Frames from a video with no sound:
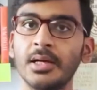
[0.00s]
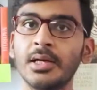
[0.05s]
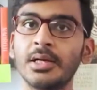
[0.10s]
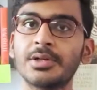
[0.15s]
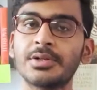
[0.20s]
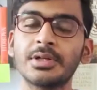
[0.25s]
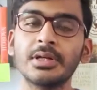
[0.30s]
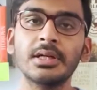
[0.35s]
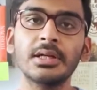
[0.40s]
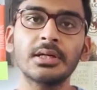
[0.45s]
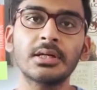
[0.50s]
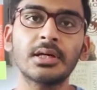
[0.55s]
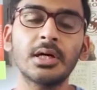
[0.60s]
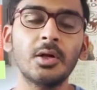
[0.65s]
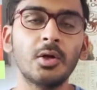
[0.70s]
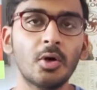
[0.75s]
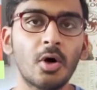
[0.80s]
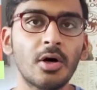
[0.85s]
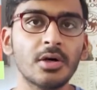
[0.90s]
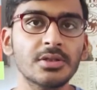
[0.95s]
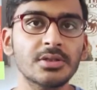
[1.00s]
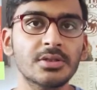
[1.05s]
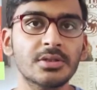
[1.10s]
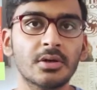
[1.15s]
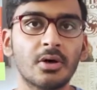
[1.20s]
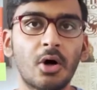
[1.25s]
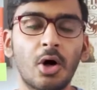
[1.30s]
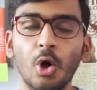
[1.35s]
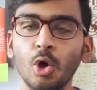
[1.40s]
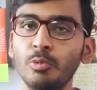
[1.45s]
Sri Lanka
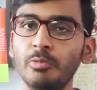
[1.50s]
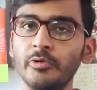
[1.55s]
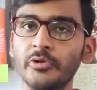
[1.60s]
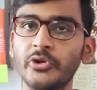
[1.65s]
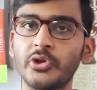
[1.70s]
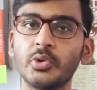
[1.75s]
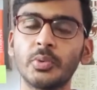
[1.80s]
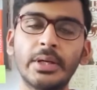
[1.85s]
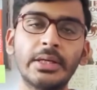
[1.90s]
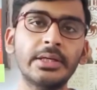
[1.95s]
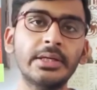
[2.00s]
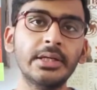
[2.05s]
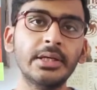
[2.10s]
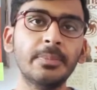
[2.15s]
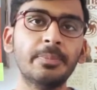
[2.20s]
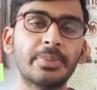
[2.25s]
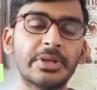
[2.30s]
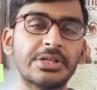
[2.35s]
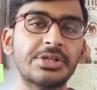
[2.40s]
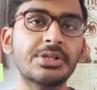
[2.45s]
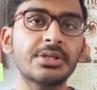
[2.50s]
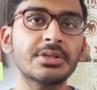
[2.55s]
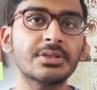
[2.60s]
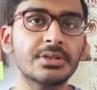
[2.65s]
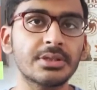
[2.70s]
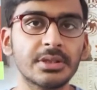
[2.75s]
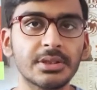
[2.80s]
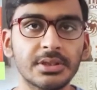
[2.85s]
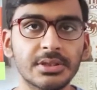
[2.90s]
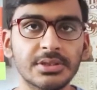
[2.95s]
lost almost 20 precious
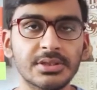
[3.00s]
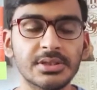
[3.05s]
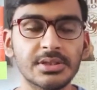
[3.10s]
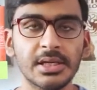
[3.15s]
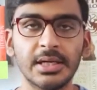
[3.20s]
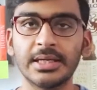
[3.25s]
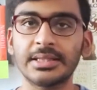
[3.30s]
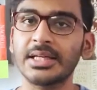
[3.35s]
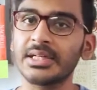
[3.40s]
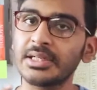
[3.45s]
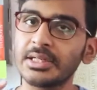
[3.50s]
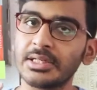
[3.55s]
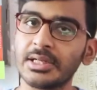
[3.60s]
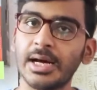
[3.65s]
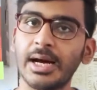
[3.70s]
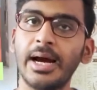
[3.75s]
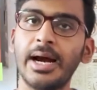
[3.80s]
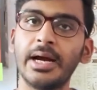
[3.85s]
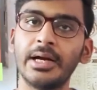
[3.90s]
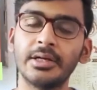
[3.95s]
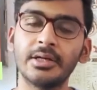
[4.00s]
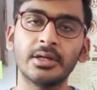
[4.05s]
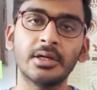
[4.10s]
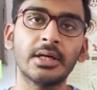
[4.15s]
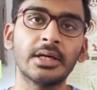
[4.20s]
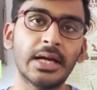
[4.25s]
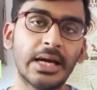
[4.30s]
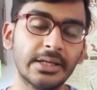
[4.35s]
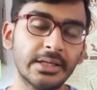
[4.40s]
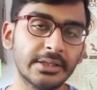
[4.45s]
years that it had
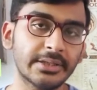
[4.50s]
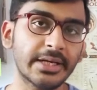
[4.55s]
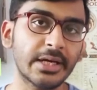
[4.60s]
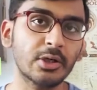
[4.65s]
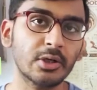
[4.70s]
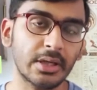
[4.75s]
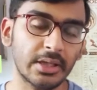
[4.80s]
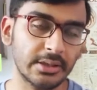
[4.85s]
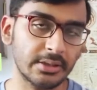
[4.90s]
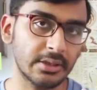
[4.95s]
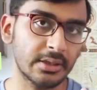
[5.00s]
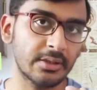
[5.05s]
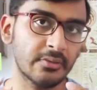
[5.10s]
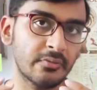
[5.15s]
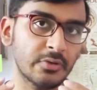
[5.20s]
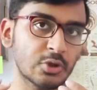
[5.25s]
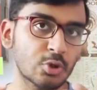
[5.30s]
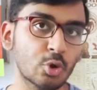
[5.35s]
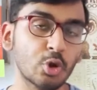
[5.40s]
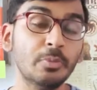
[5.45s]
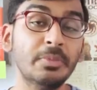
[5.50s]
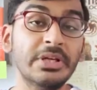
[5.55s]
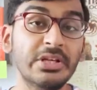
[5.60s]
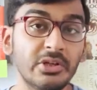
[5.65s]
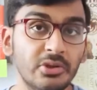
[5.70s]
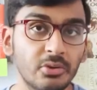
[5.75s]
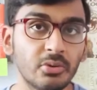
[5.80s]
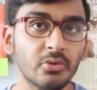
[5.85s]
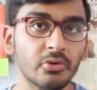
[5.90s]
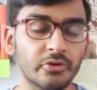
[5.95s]
which could be
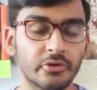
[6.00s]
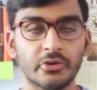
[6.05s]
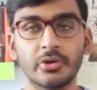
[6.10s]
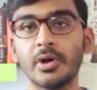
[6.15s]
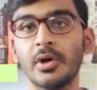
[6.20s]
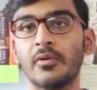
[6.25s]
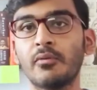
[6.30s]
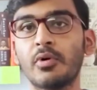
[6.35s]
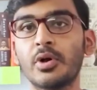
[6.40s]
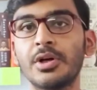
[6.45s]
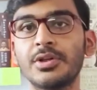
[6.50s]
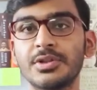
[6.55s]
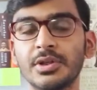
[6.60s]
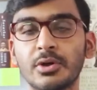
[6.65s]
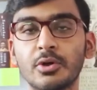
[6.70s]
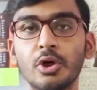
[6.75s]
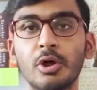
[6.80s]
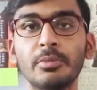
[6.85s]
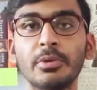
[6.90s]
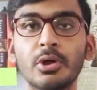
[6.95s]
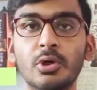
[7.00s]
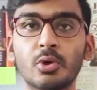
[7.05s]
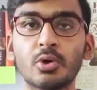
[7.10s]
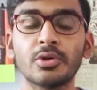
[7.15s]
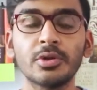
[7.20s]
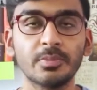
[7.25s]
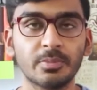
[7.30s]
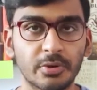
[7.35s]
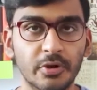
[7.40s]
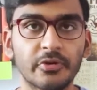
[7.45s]
used for its economic growth
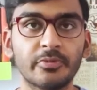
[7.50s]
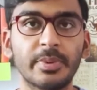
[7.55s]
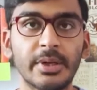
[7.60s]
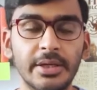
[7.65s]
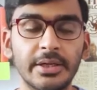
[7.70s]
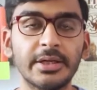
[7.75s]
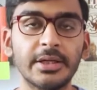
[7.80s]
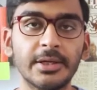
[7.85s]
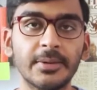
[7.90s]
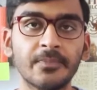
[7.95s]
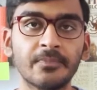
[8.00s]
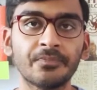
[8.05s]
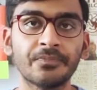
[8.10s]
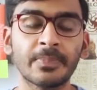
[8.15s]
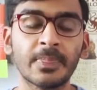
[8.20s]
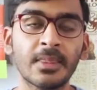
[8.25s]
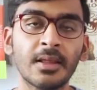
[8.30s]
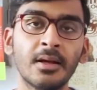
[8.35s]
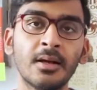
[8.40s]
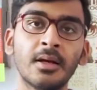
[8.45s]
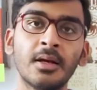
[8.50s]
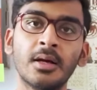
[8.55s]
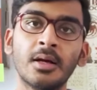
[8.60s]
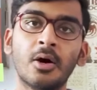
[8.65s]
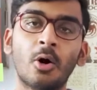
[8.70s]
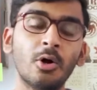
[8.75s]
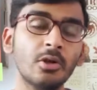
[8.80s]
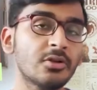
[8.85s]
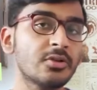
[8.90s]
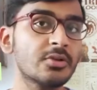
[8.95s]
and prosperity.
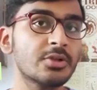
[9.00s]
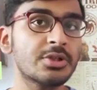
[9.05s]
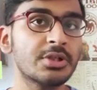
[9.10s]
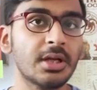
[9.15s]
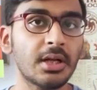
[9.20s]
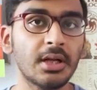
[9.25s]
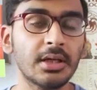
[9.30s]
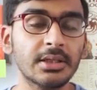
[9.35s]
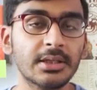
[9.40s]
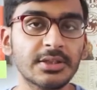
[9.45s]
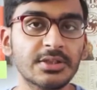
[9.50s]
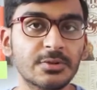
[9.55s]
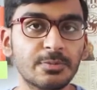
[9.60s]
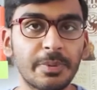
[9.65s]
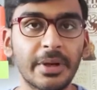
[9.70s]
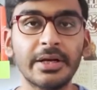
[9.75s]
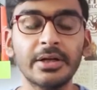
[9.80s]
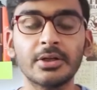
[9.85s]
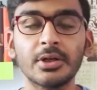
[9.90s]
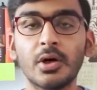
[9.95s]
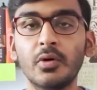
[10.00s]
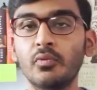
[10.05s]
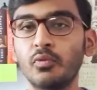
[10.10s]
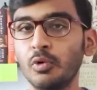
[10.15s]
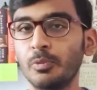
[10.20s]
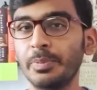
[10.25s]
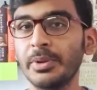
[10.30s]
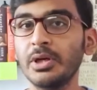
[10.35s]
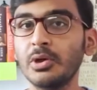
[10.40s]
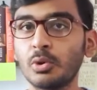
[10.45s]
Also, Sri Lanka spent a
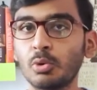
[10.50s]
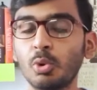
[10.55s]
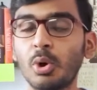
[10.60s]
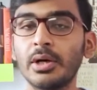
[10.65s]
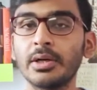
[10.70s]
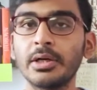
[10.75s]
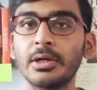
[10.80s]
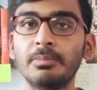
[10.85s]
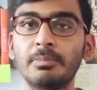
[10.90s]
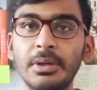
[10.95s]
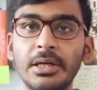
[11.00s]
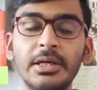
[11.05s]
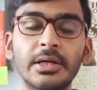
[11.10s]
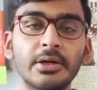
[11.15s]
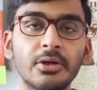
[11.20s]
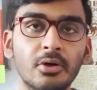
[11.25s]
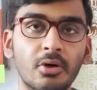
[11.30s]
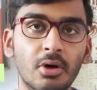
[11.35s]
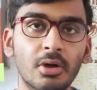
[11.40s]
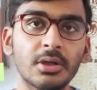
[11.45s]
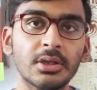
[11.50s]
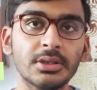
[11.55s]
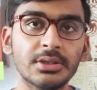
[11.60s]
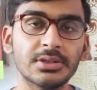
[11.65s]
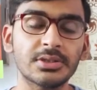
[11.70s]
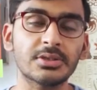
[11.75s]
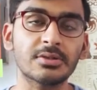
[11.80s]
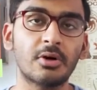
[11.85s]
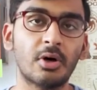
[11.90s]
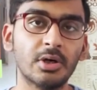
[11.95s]
whooping $200 billion
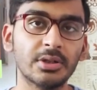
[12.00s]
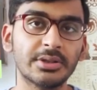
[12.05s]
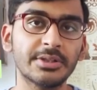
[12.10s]
on